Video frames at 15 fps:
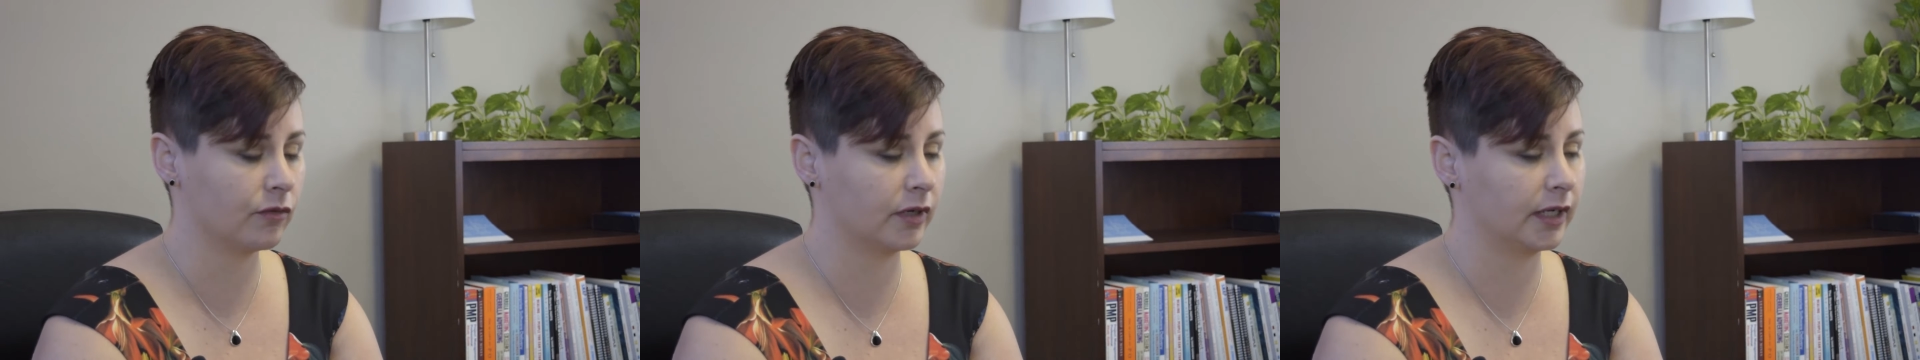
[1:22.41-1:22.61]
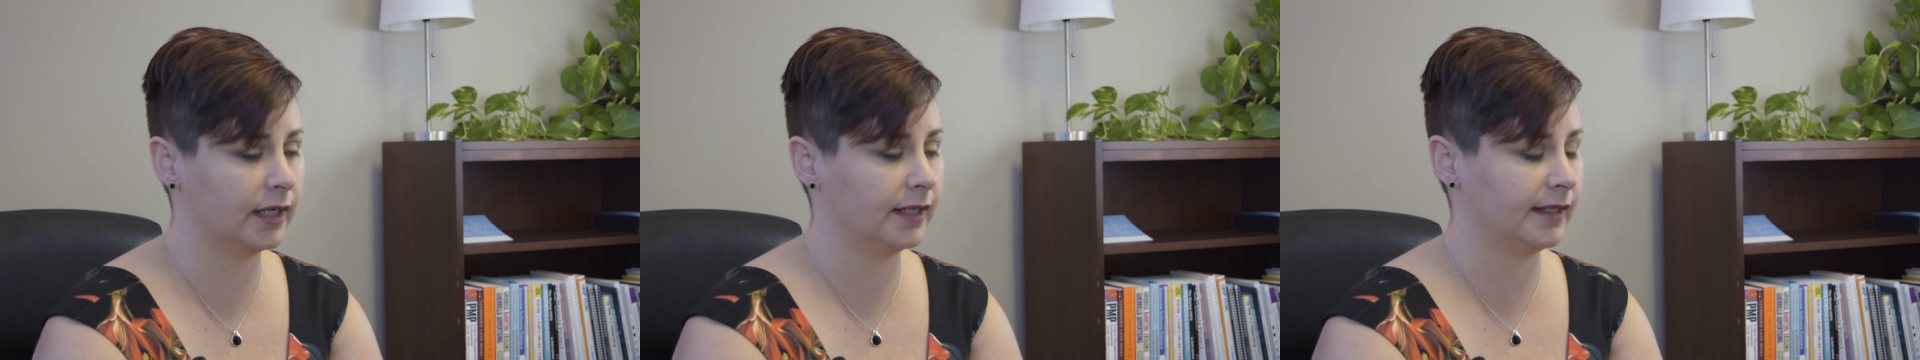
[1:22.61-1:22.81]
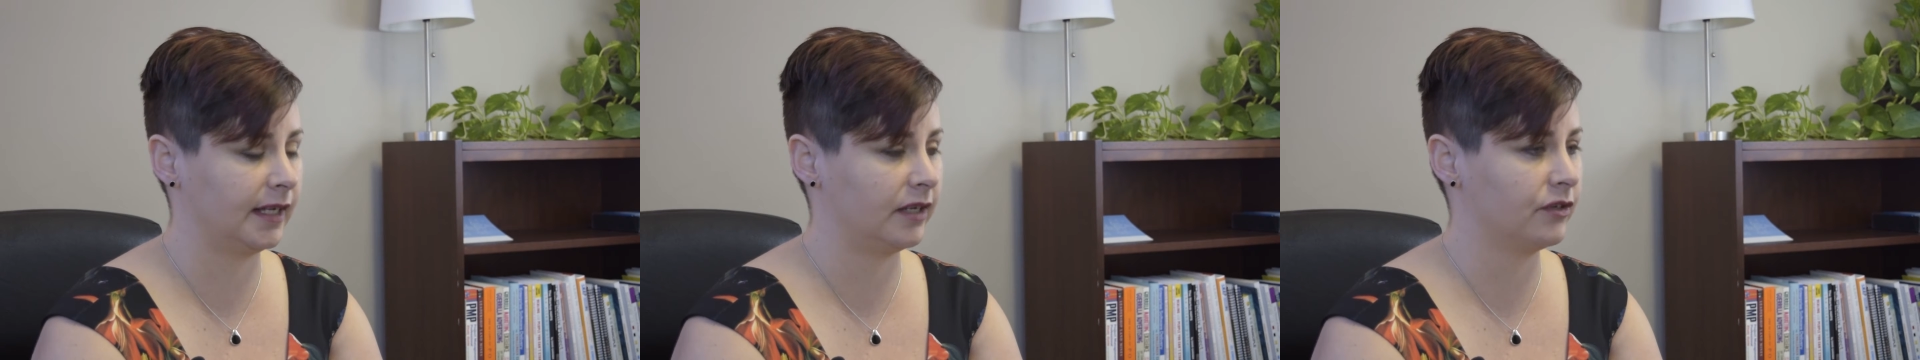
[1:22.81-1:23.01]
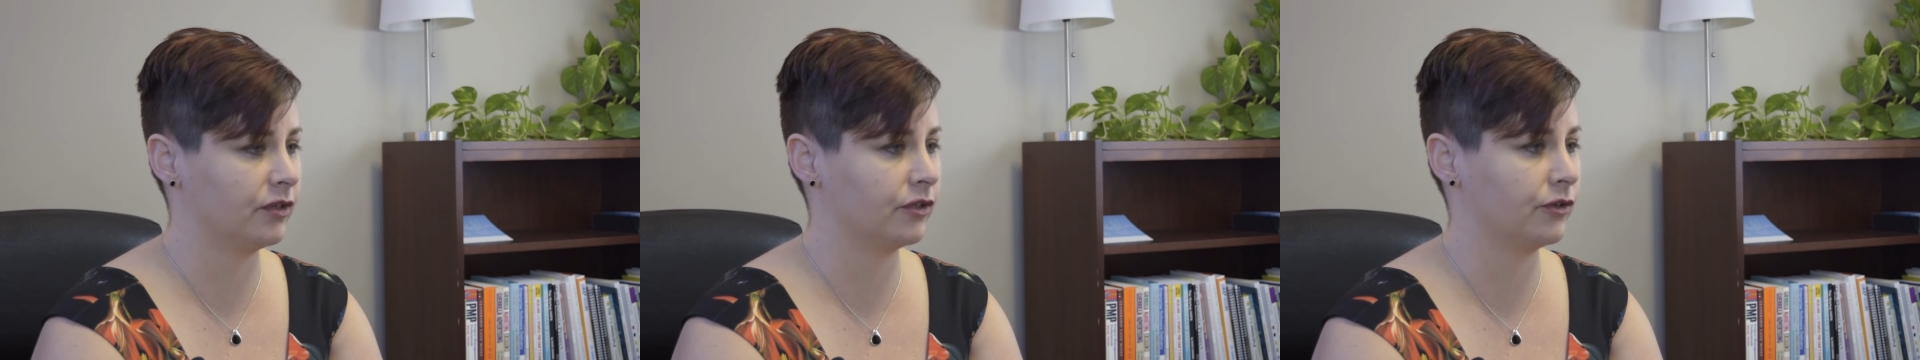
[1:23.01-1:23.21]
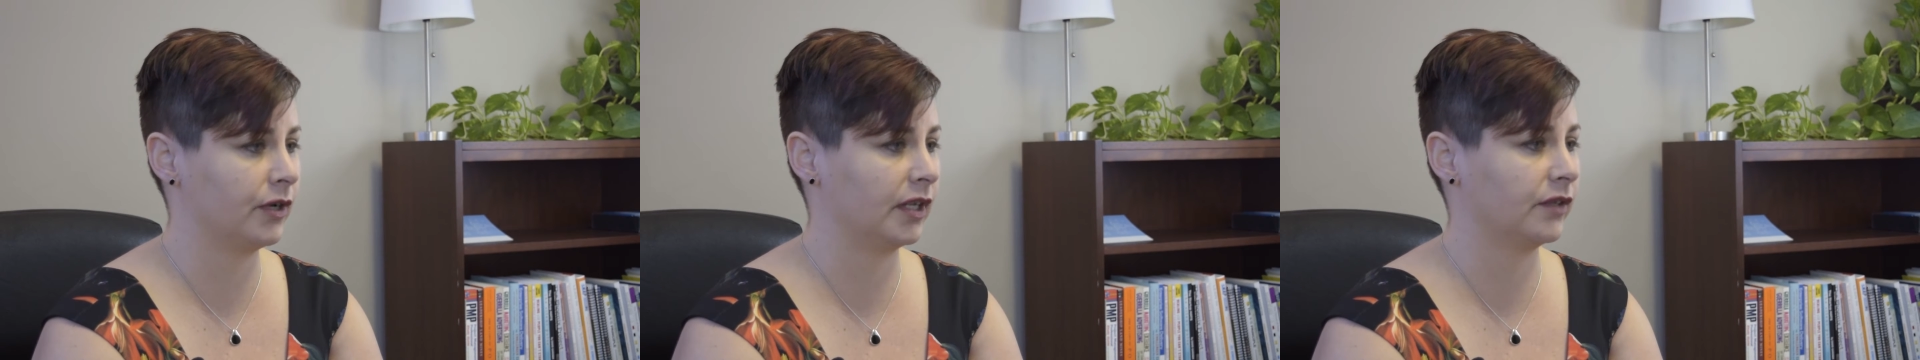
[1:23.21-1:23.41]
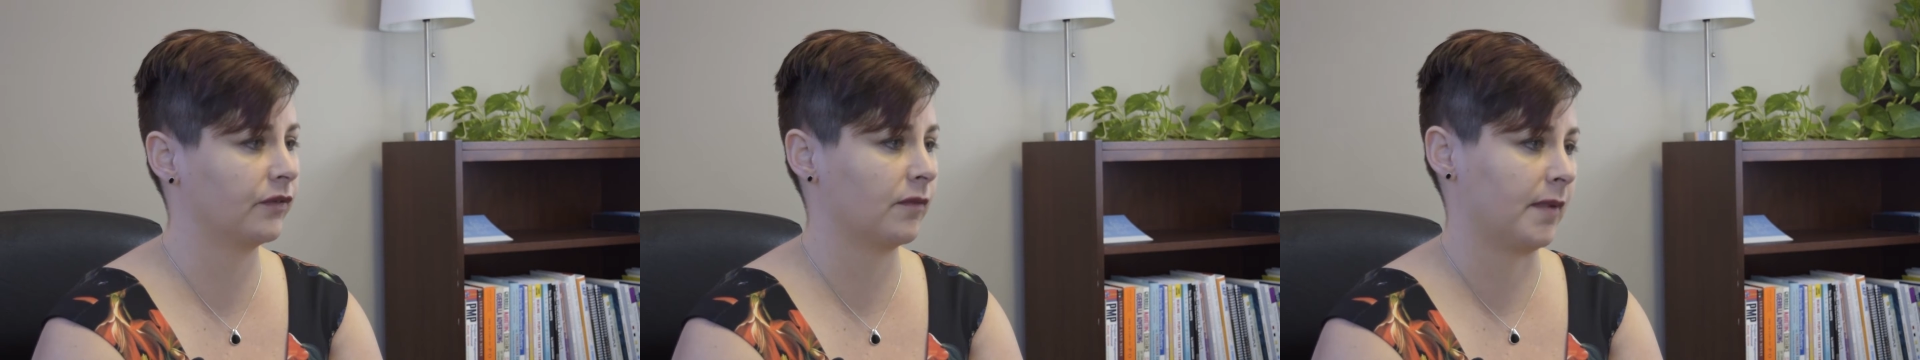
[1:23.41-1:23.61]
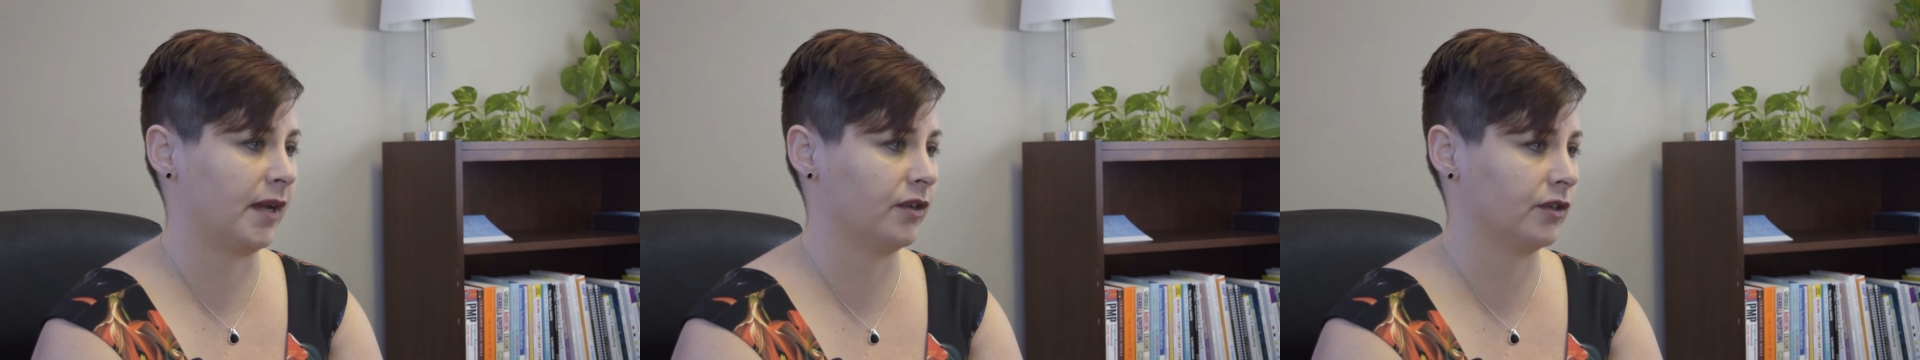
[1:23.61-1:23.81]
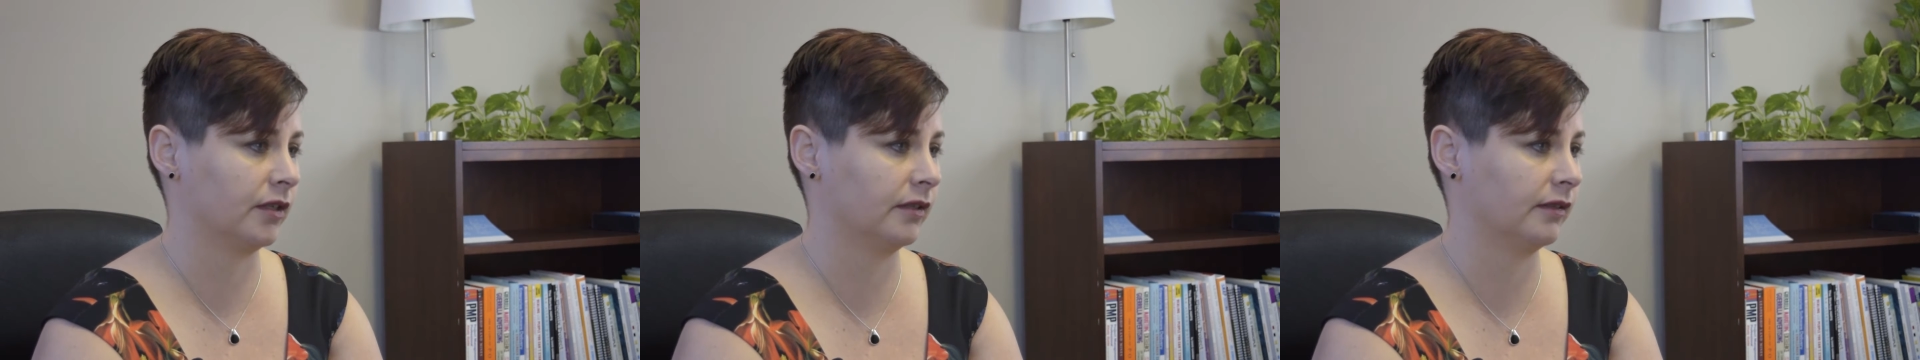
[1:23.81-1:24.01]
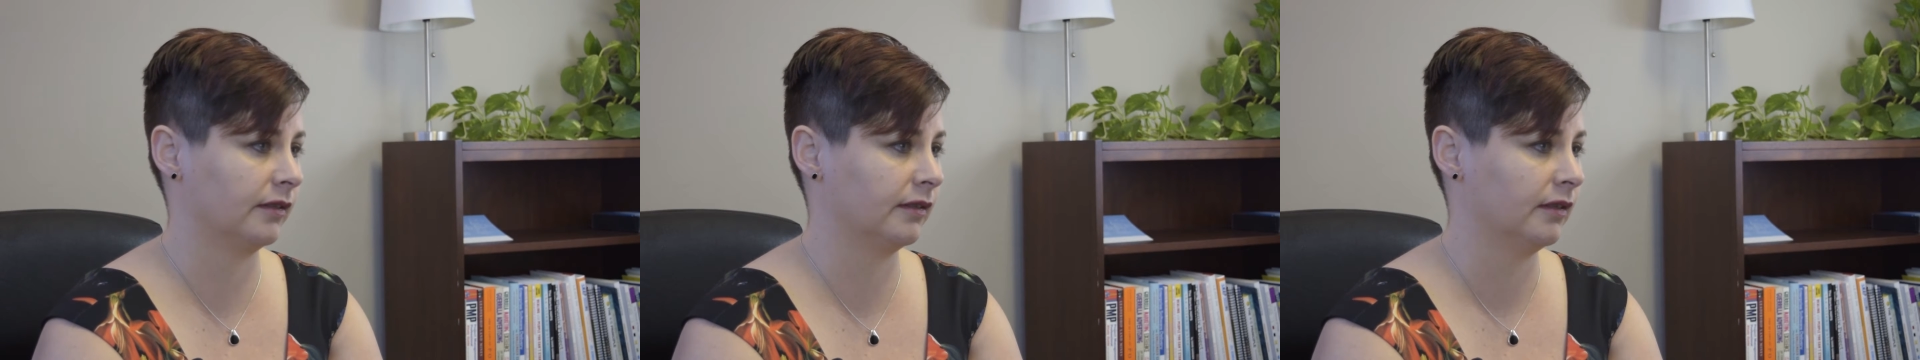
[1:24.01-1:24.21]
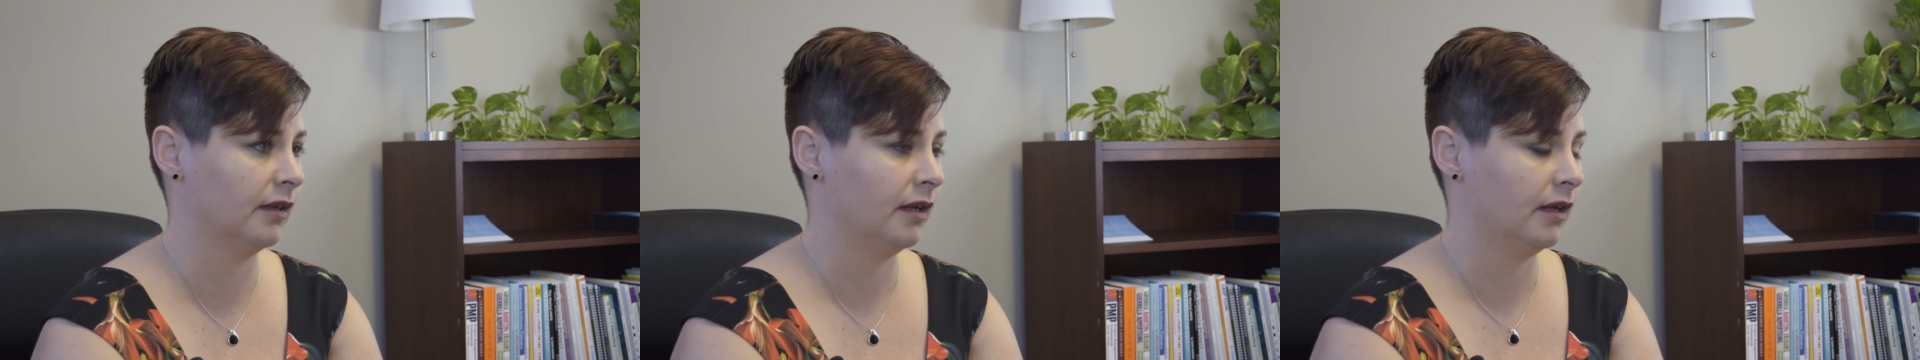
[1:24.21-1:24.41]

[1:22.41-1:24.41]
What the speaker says: organization transformations,